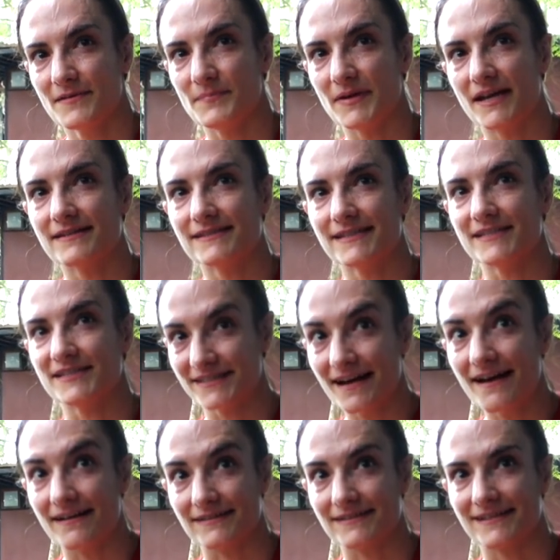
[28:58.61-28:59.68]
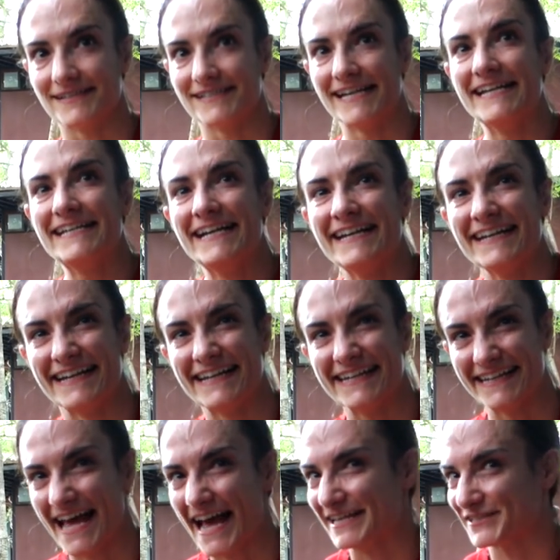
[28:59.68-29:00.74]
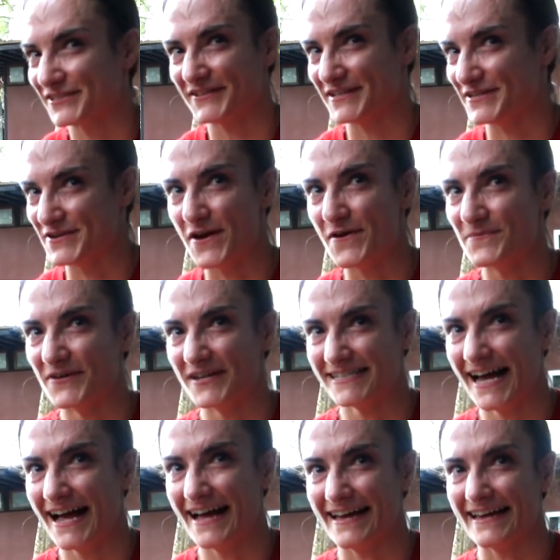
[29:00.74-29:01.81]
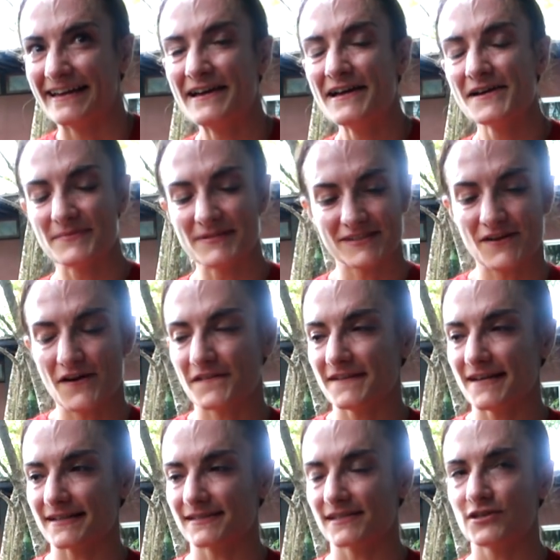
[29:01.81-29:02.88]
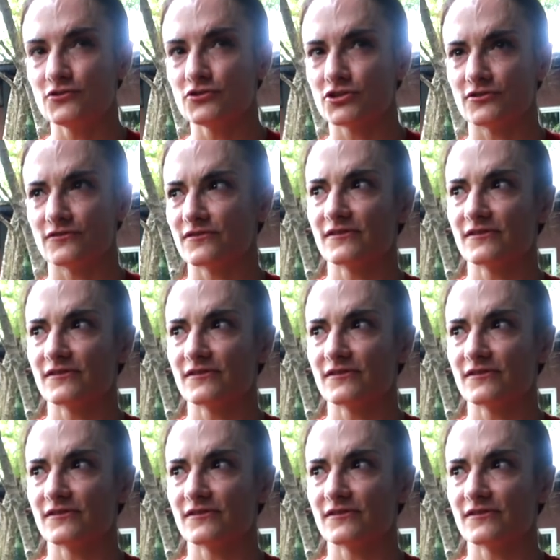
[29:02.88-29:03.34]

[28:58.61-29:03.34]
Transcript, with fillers: because he sucked because he didn't, didn't, actually know Muay Thai. But he's called the executioner.